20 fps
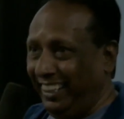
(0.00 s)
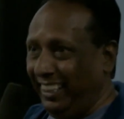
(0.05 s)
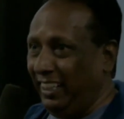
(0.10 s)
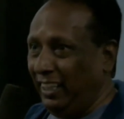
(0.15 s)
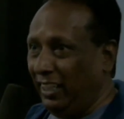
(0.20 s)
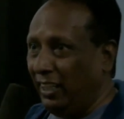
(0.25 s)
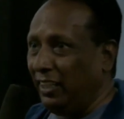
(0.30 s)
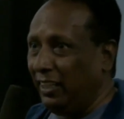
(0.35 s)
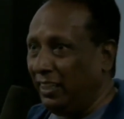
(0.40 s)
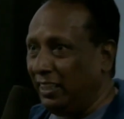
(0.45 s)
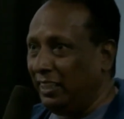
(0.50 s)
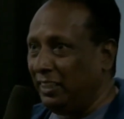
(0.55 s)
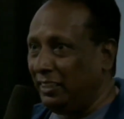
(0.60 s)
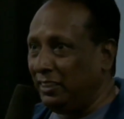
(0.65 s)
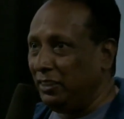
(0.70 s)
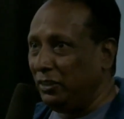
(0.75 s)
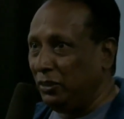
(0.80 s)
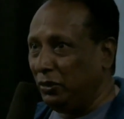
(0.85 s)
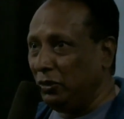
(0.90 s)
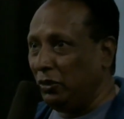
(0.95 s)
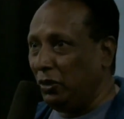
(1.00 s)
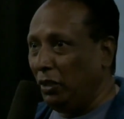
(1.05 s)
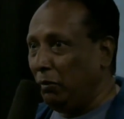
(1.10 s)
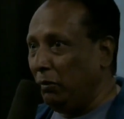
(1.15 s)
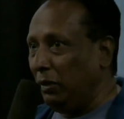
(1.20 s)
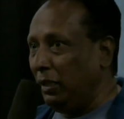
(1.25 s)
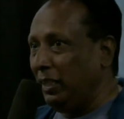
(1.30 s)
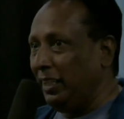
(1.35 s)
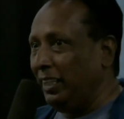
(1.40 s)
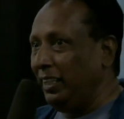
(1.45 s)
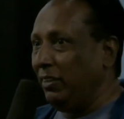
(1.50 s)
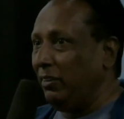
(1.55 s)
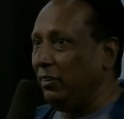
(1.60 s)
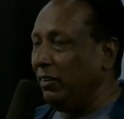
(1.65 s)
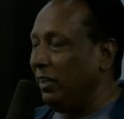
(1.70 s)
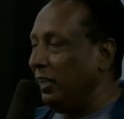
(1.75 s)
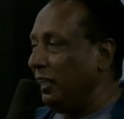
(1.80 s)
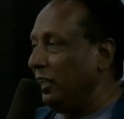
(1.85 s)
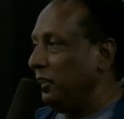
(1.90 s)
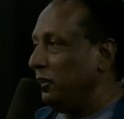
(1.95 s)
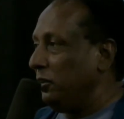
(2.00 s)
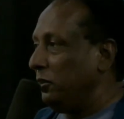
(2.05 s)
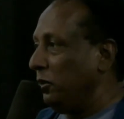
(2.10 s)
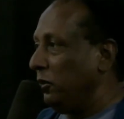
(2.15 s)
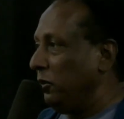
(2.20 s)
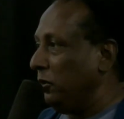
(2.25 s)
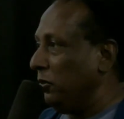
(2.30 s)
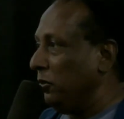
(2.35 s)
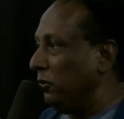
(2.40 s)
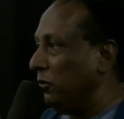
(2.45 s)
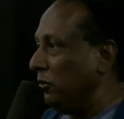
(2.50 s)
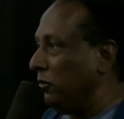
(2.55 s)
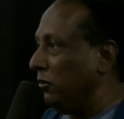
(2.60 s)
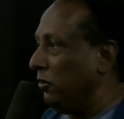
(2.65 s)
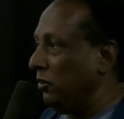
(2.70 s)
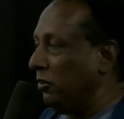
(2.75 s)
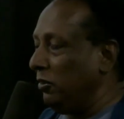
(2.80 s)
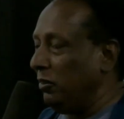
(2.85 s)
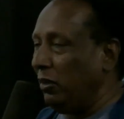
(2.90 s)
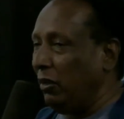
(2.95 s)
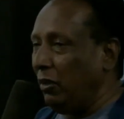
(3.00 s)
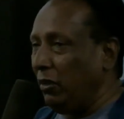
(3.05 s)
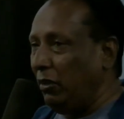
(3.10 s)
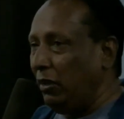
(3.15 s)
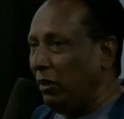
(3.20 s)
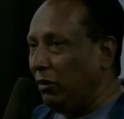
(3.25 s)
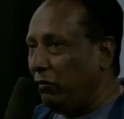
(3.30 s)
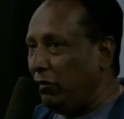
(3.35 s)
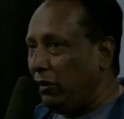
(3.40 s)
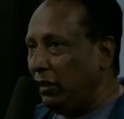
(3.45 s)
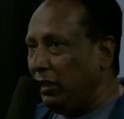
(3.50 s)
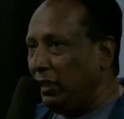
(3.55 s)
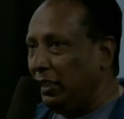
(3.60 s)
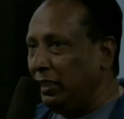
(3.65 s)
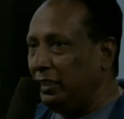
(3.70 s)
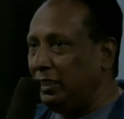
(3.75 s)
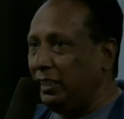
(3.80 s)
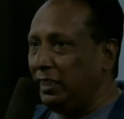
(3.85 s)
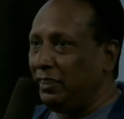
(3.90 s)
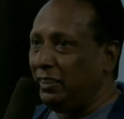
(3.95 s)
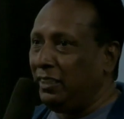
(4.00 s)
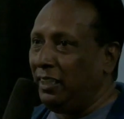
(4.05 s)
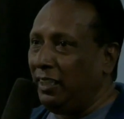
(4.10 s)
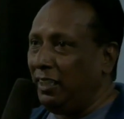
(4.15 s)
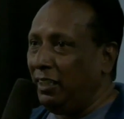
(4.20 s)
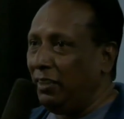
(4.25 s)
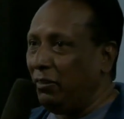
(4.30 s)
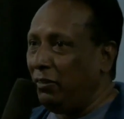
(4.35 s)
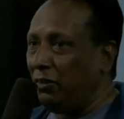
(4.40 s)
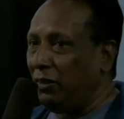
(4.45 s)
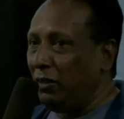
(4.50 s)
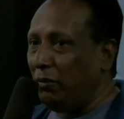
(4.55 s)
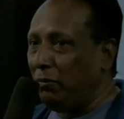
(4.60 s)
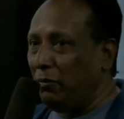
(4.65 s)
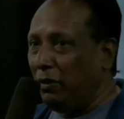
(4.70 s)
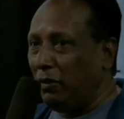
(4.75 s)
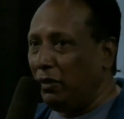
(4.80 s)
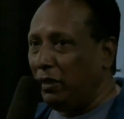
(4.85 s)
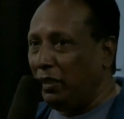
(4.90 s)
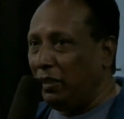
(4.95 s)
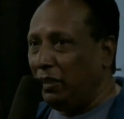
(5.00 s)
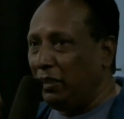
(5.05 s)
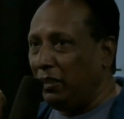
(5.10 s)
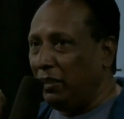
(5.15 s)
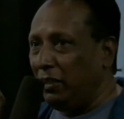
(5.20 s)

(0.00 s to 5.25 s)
Yeah, Russian Jew. So everything she has done, noted very,